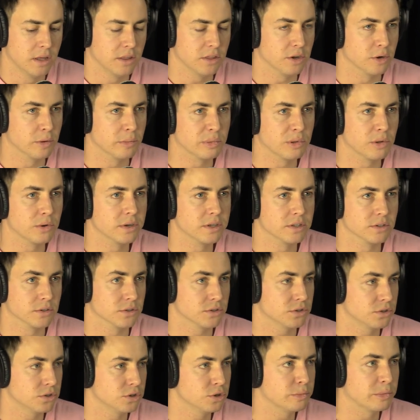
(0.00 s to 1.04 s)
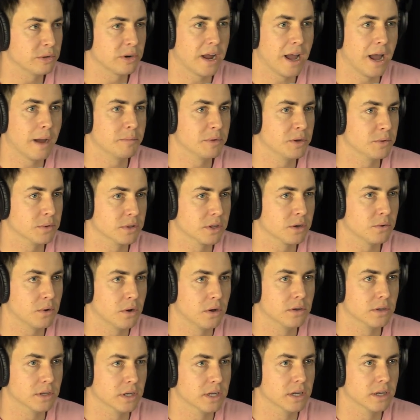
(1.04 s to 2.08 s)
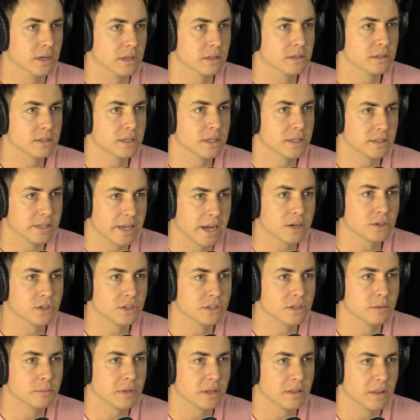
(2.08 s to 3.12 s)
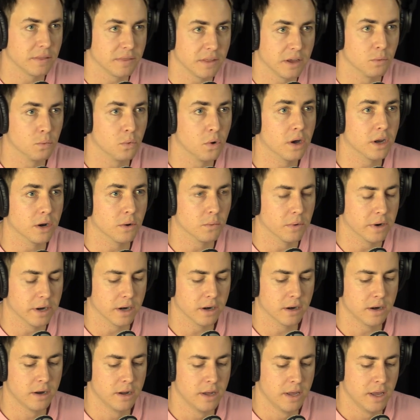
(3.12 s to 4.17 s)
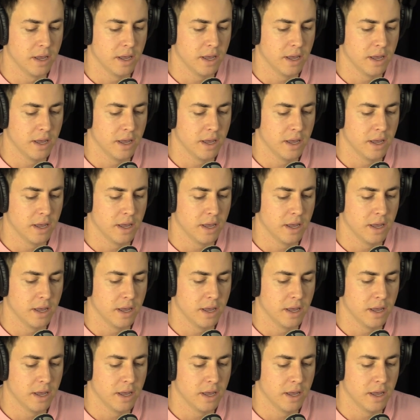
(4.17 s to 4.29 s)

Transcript: Their employees are super happy with the quality and it's it's actually something that they want to wear.